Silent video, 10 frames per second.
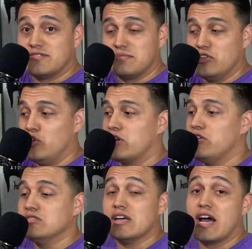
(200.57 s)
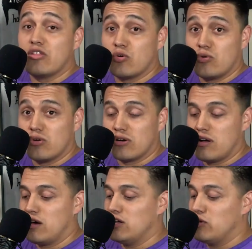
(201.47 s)
you can use either
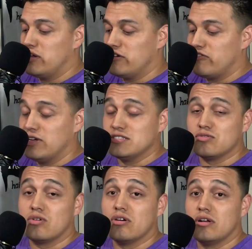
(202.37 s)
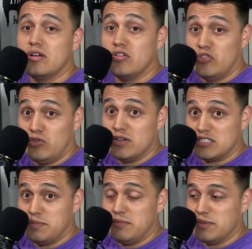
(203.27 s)
or, audio interface or
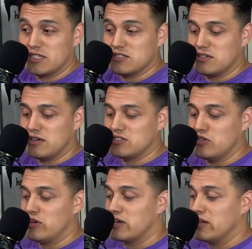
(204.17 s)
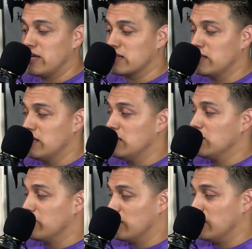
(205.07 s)
USB Mixr. So you connect
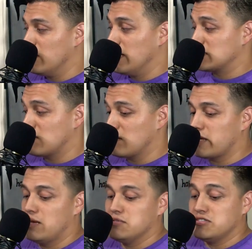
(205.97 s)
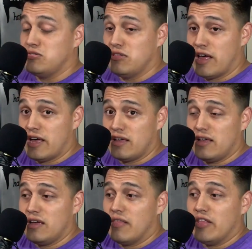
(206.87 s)
the XLR cables to that,
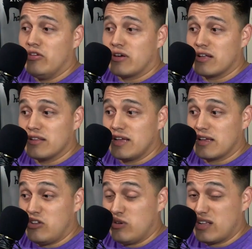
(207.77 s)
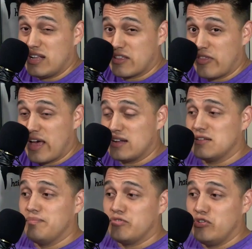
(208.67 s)
and then you connect
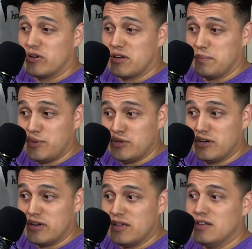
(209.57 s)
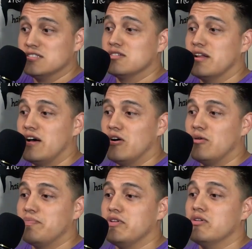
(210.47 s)
that to your computer. So
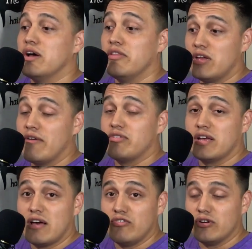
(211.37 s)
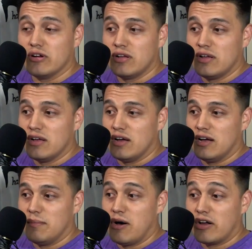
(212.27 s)
now you have to have your
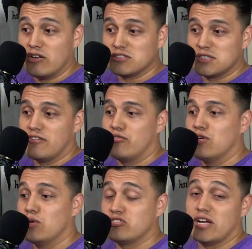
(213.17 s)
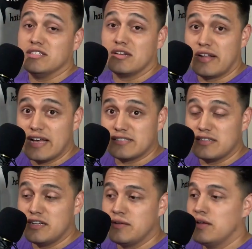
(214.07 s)
audio software, which I use
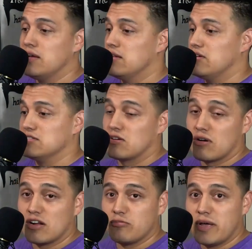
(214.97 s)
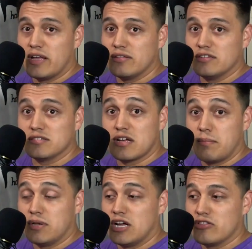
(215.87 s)
Audacity. There's GarageBand. There's a
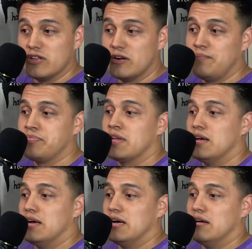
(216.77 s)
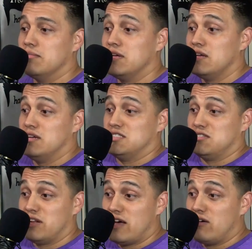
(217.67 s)
couple out there.
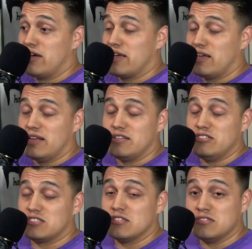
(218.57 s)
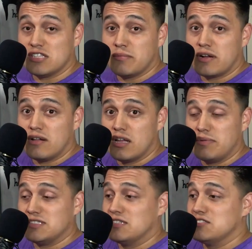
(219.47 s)
So now again, to sum it all up,
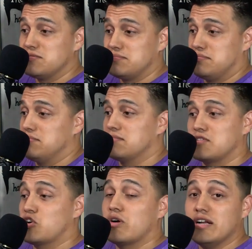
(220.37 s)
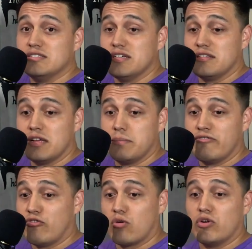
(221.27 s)
it sounds crazy than
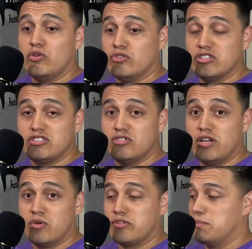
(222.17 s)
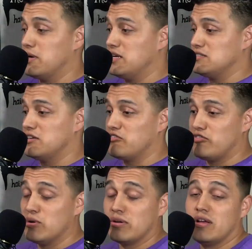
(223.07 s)
before when you were just shooting with your buddies on your
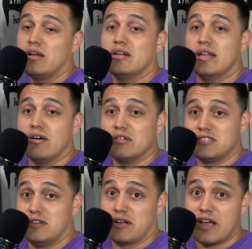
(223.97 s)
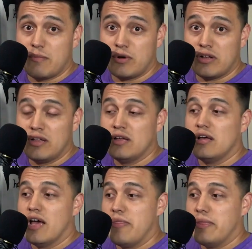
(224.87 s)
phone. Now it's your camera,
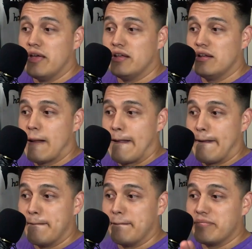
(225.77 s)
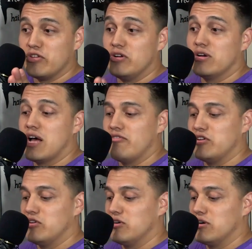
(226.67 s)
and then you're
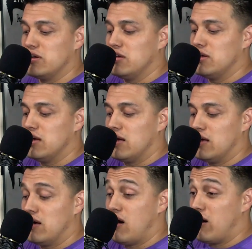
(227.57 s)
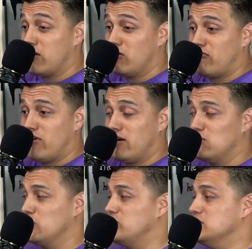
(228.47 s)
having your audio file,
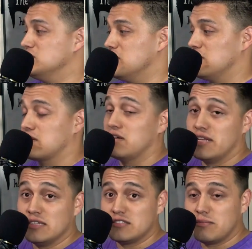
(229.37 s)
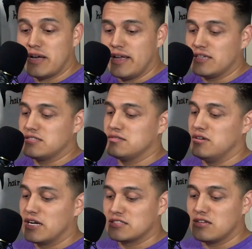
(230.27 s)
which is your condenser mics,
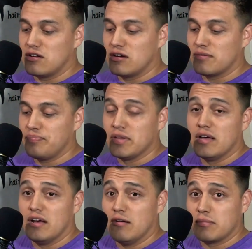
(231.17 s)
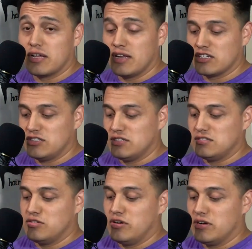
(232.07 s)
your XLR
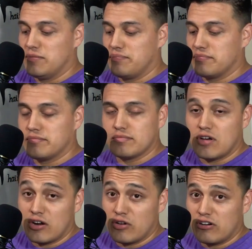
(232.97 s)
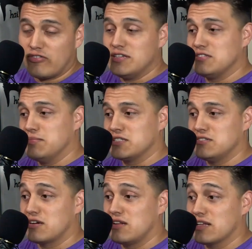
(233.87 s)
connections, your audio interface or
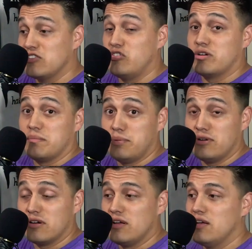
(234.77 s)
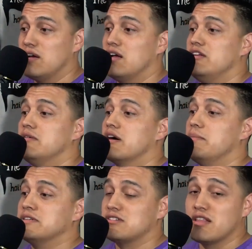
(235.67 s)
mixer connected to your computer. You got
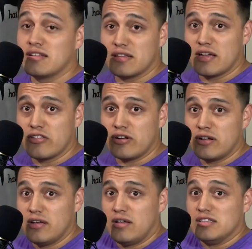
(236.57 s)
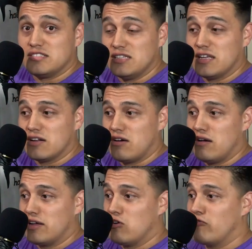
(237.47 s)
to mix all that together, sync it
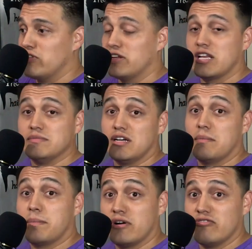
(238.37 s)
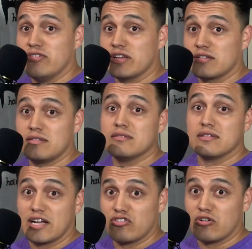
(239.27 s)
all, and hopefully it comes out perfect like Joe